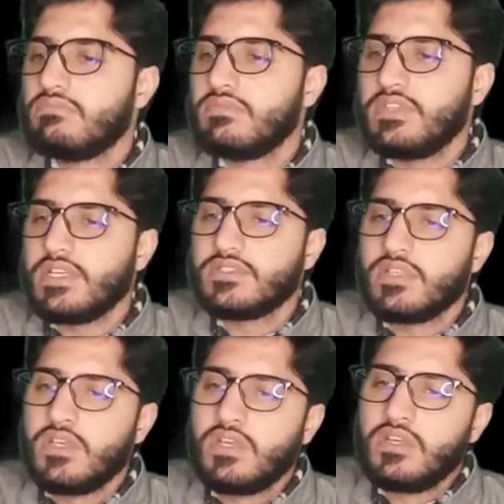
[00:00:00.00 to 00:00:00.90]
Yes.
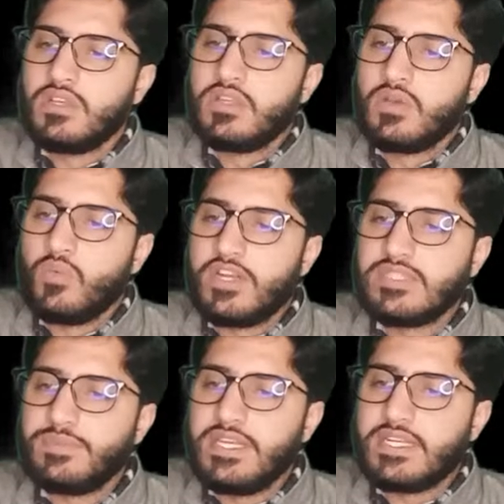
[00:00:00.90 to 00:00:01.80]
What is
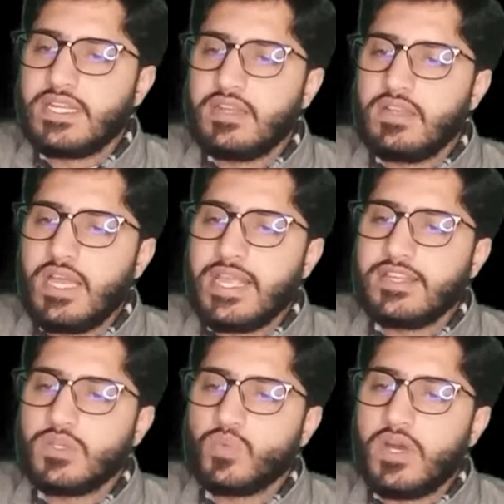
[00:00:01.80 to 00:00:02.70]
B? 10. Again,
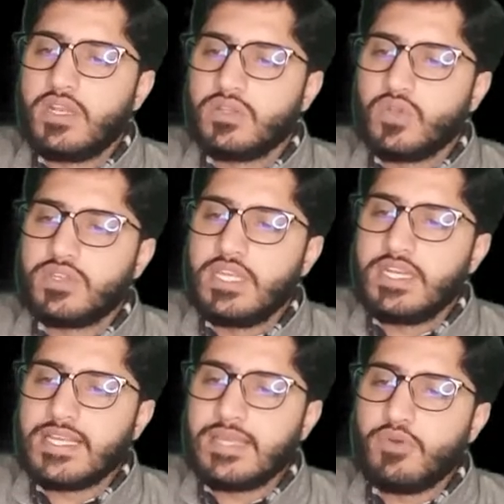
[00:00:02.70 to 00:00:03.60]
it is 1. So
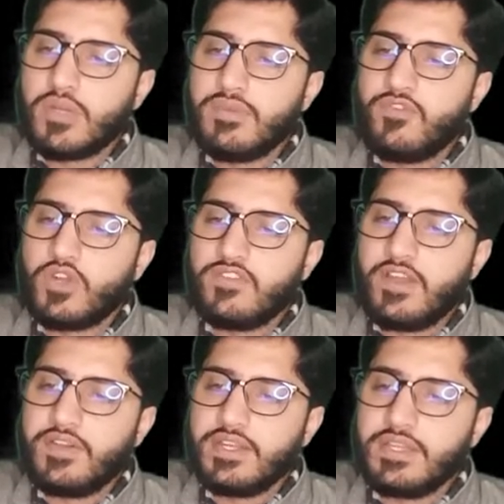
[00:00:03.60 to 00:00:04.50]
theta came out to be
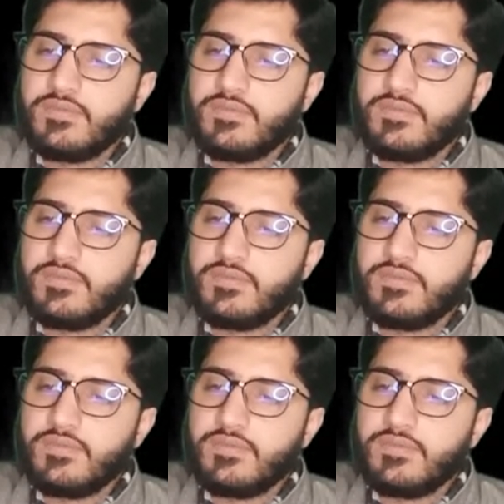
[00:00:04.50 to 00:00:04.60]
45 degree.